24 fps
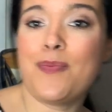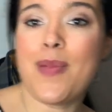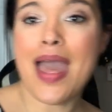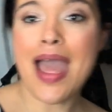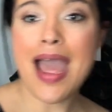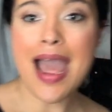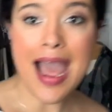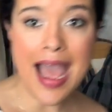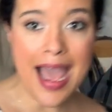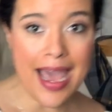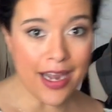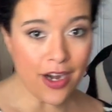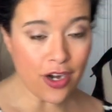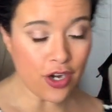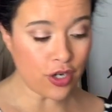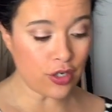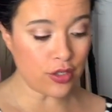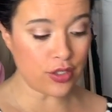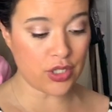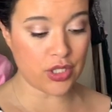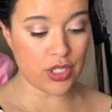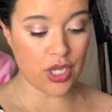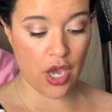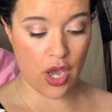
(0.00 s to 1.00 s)

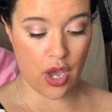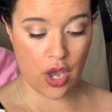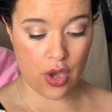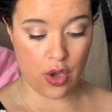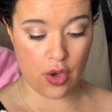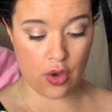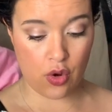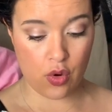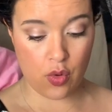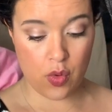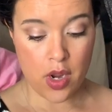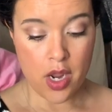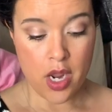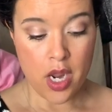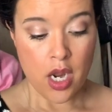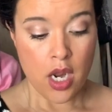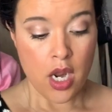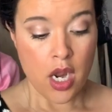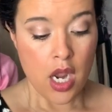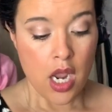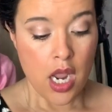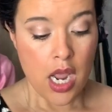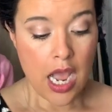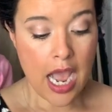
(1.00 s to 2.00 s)
patterns go,
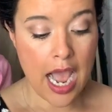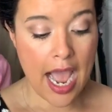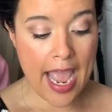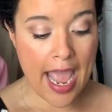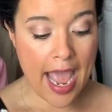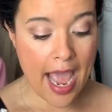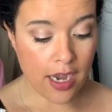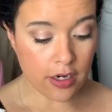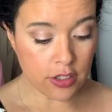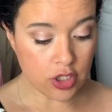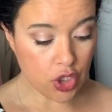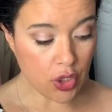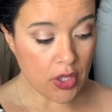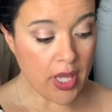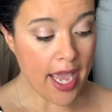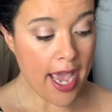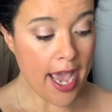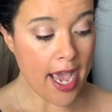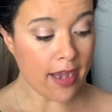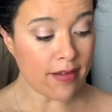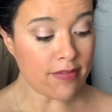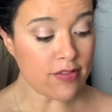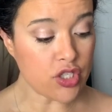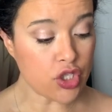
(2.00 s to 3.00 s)
I actually
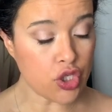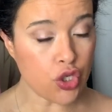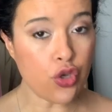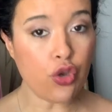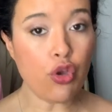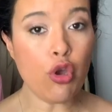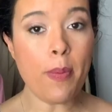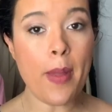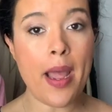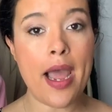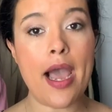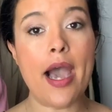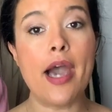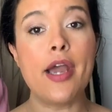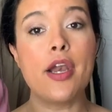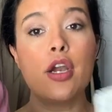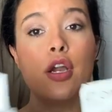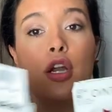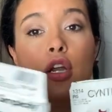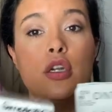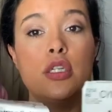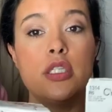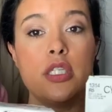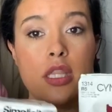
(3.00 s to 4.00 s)
have two
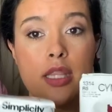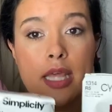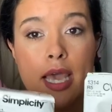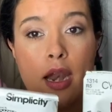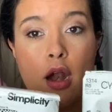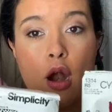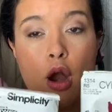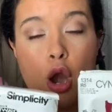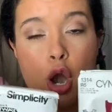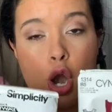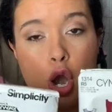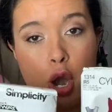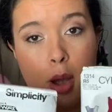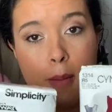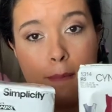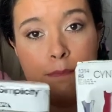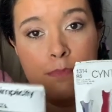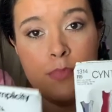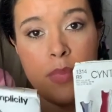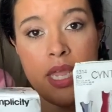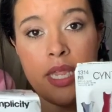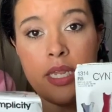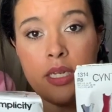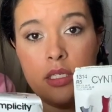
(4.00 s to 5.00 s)
patterns that are
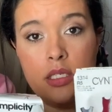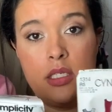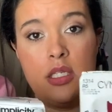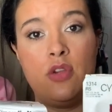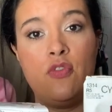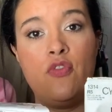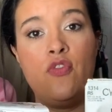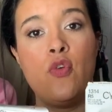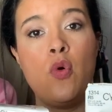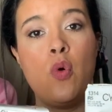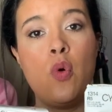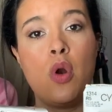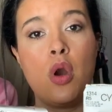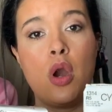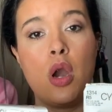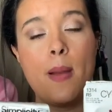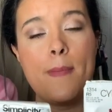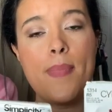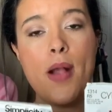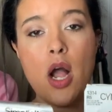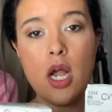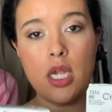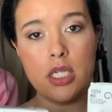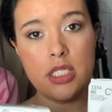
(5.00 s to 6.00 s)
meant for
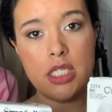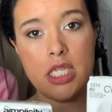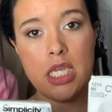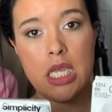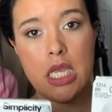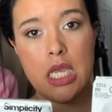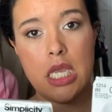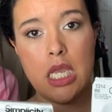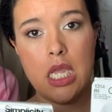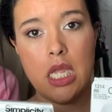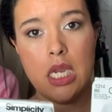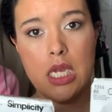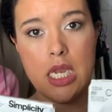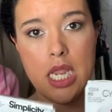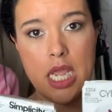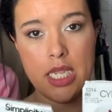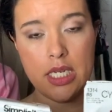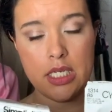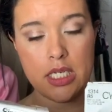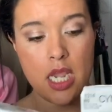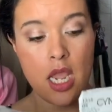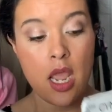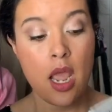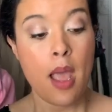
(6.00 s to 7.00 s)
Ponte
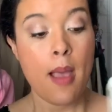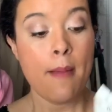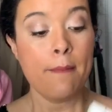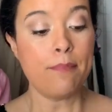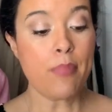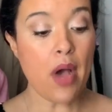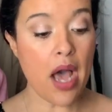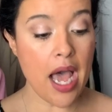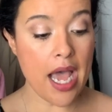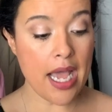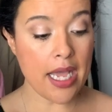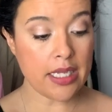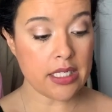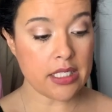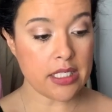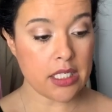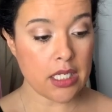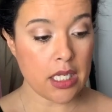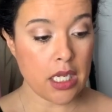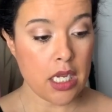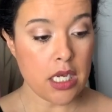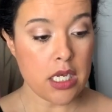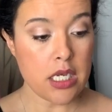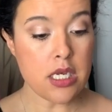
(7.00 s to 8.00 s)
knit, but
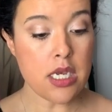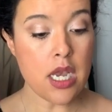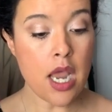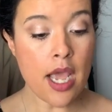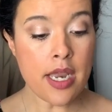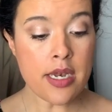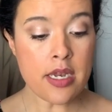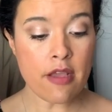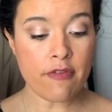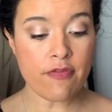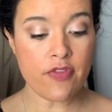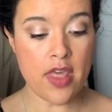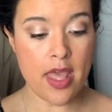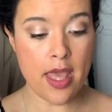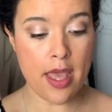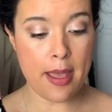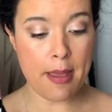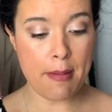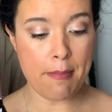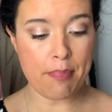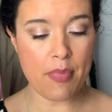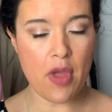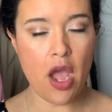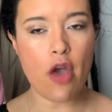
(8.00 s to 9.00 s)
none of
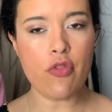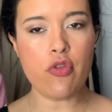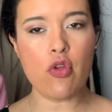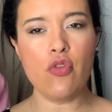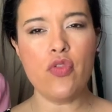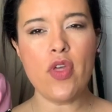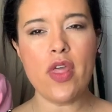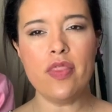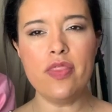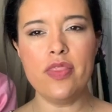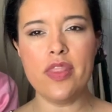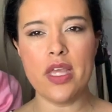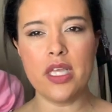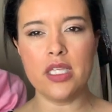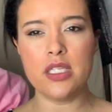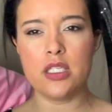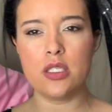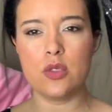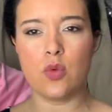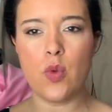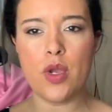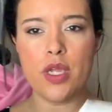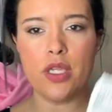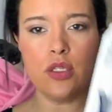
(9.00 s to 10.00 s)
them, other than
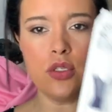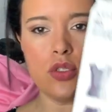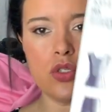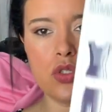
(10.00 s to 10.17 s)
this one